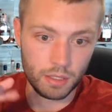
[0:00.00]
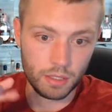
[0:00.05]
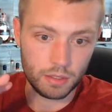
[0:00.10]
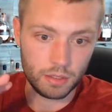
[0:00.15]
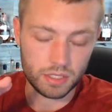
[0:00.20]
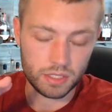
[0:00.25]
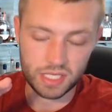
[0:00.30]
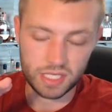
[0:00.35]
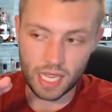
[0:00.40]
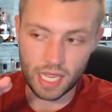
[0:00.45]

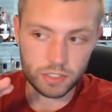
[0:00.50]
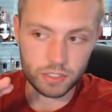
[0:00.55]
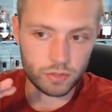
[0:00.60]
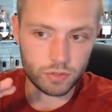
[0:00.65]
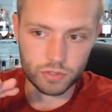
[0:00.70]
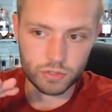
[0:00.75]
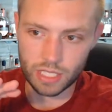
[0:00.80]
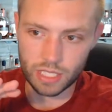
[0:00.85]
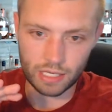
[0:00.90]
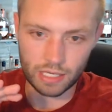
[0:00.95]
Stag
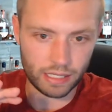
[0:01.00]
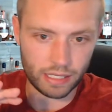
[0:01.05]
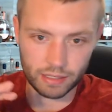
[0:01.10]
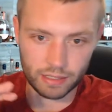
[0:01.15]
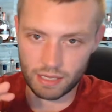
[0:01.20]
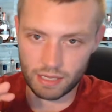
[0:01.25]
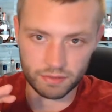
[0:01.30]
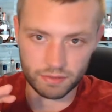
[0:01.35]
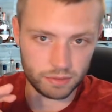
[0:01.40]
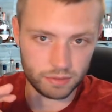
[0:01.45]
Junior's not on that
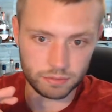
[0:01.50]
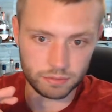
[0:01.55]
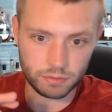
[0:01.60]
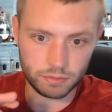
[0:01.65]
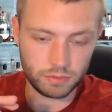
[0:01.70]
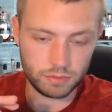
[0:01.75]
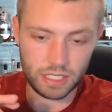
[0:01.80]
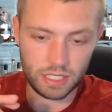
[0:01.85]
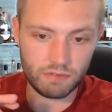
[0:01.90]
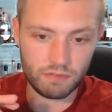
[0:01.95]
level.
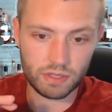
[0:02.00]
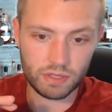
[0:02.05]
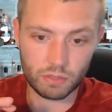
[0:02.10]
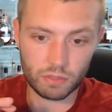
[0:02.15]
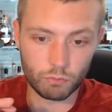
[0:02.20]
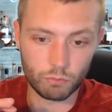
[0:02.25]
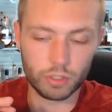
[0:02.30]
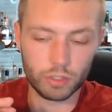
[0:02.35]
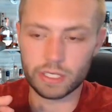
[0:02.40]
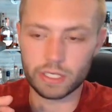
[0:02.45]
Even the
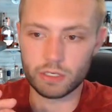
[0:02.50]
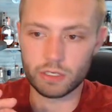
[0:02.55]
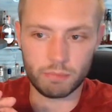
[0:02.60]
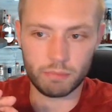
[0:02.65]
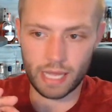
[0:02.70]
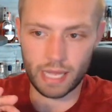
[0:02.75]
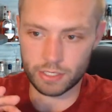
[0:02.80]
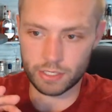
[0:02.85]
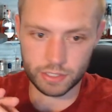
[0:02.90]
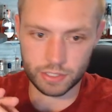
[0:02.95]
really good
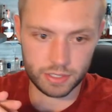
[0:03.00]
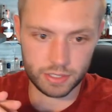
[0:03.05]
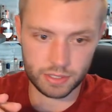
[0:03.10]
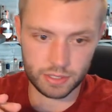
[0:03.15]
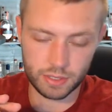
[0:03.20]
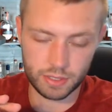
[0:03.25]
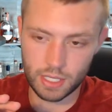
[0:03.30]
batches.